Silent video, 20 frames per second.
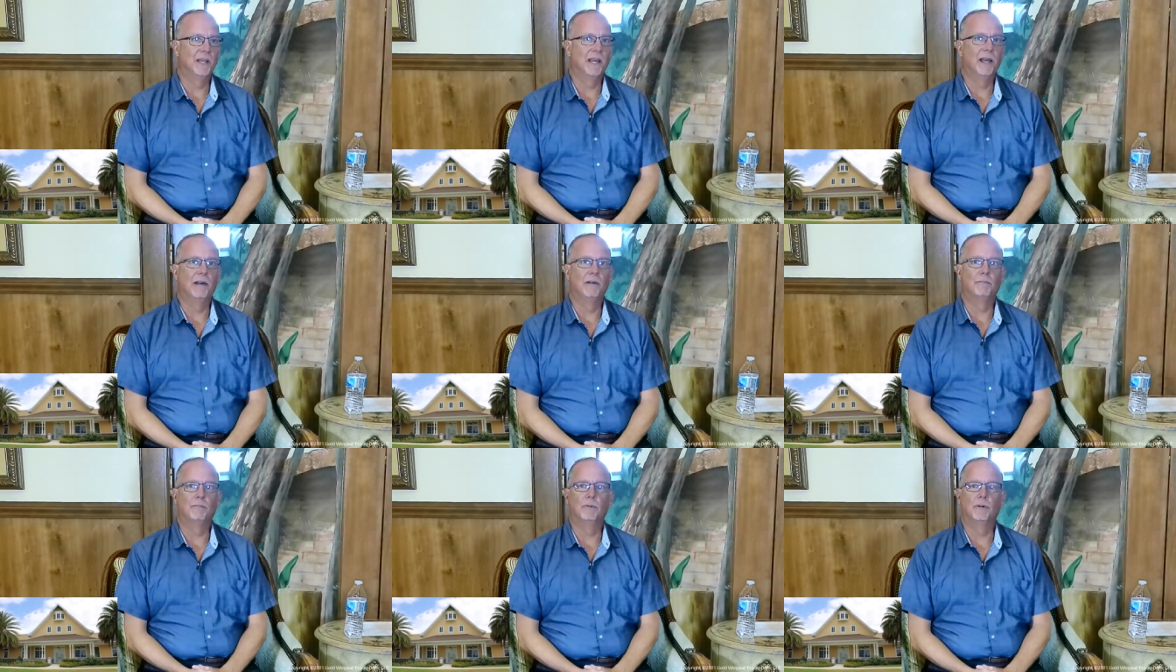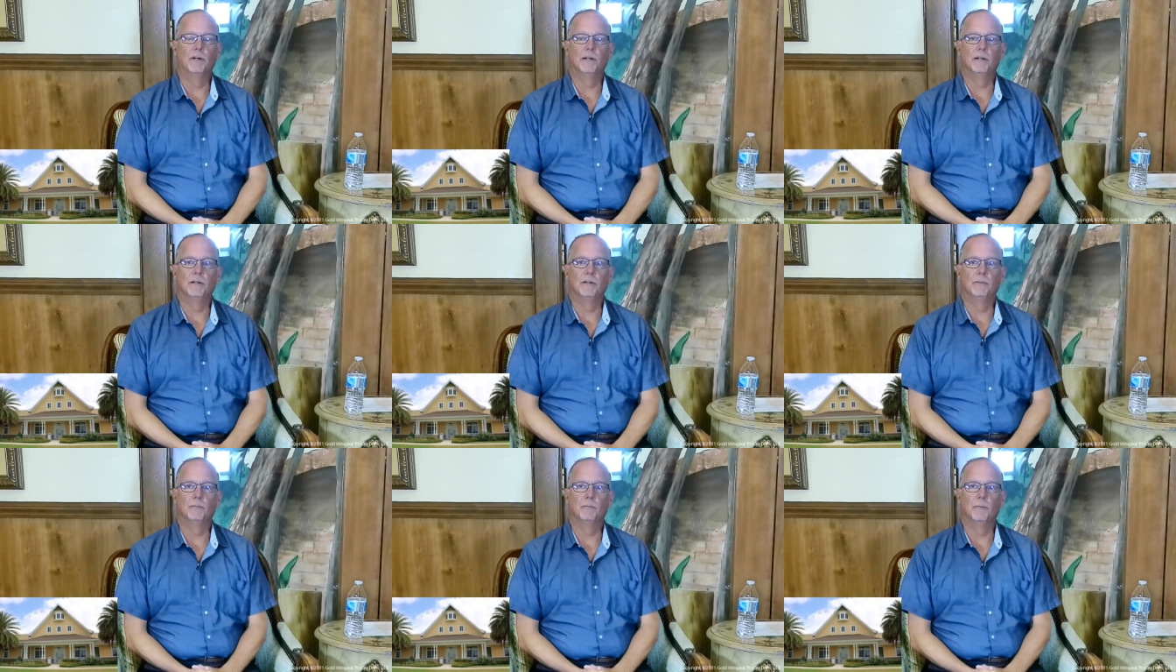have
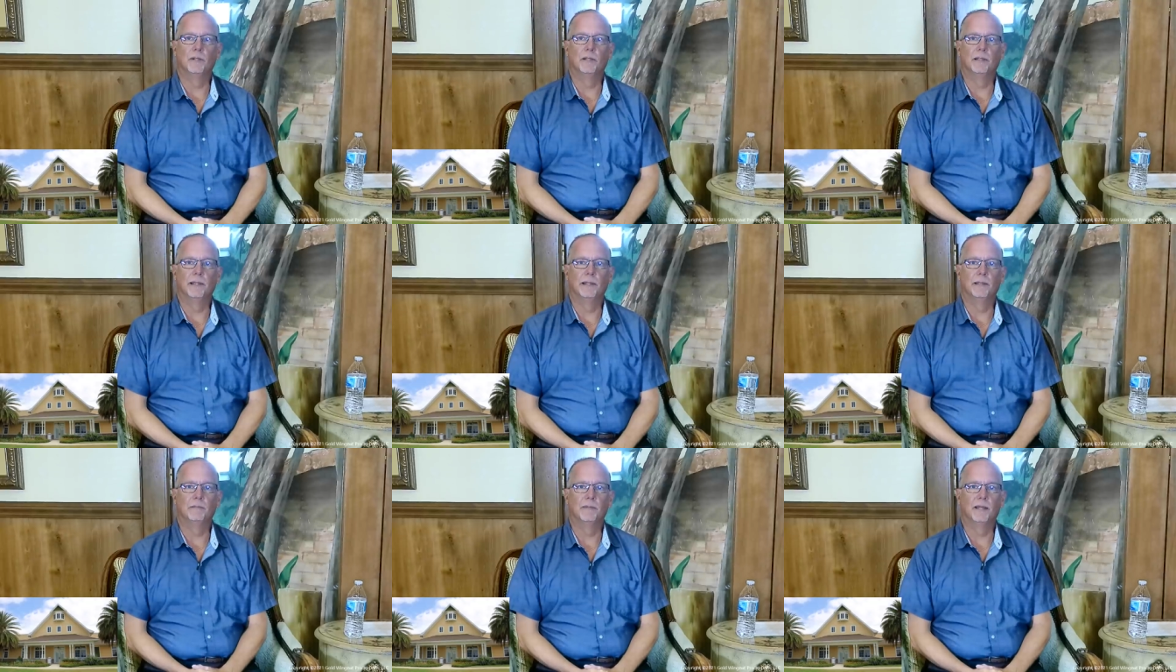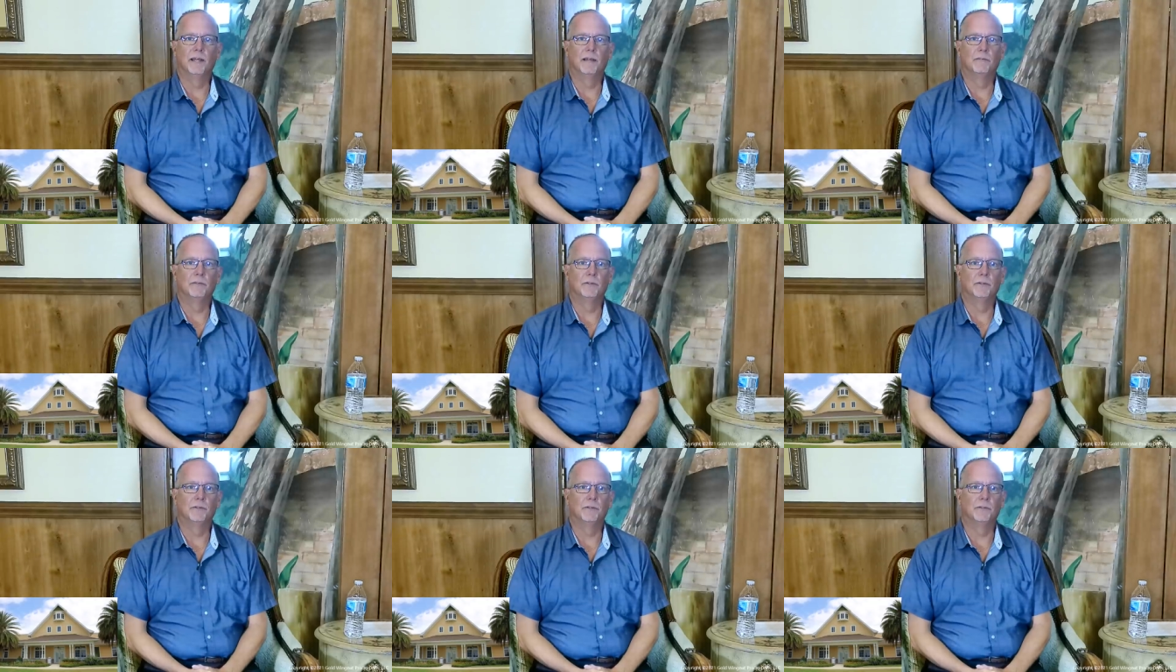one named
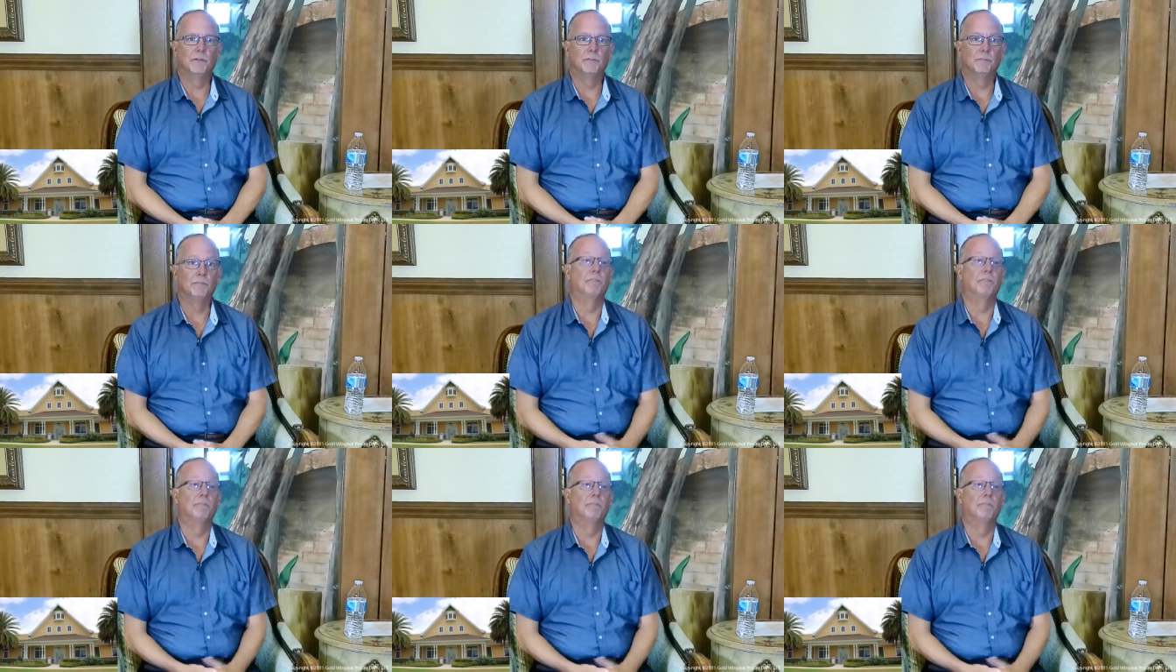after